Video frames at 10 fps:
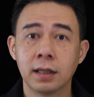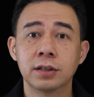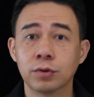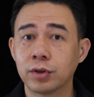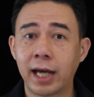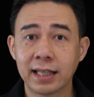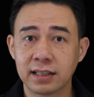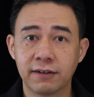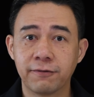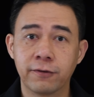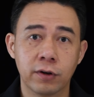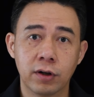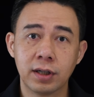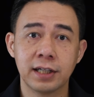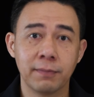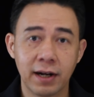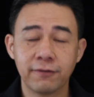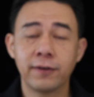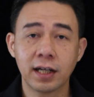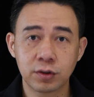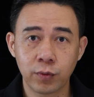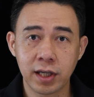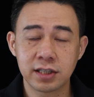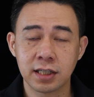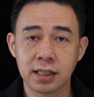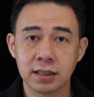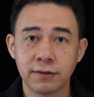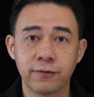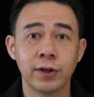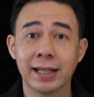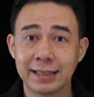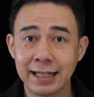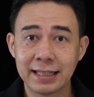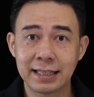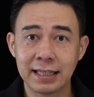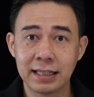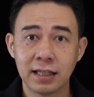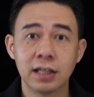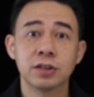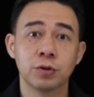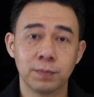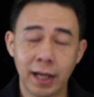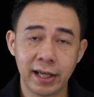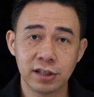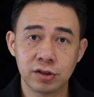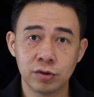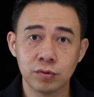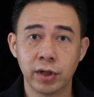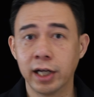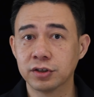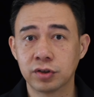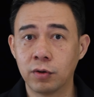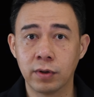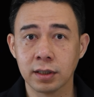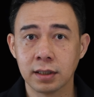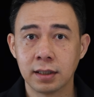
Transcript: to cater for demand fluctuation, volatility, supply issue, and so on.